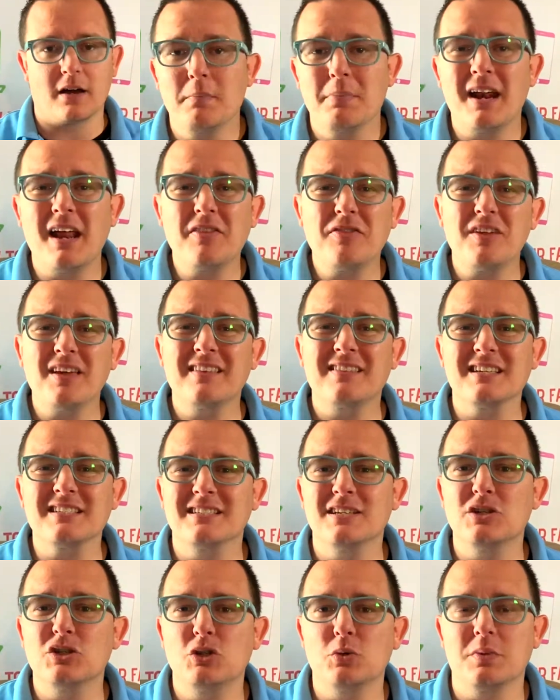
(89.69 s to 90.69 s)
But I think this
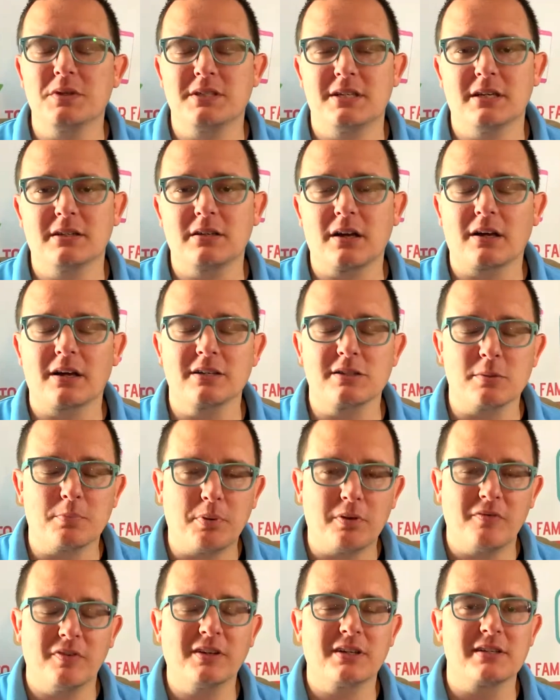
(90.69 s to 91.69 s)
issue with TikTok is a
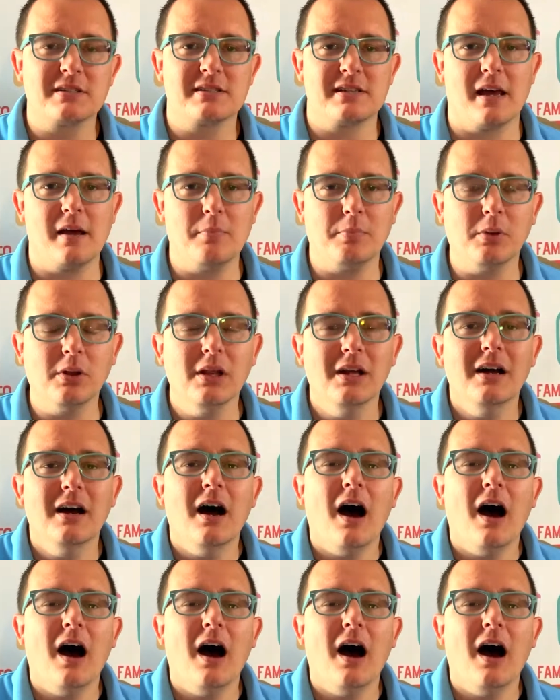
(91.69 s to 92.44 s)
perfect example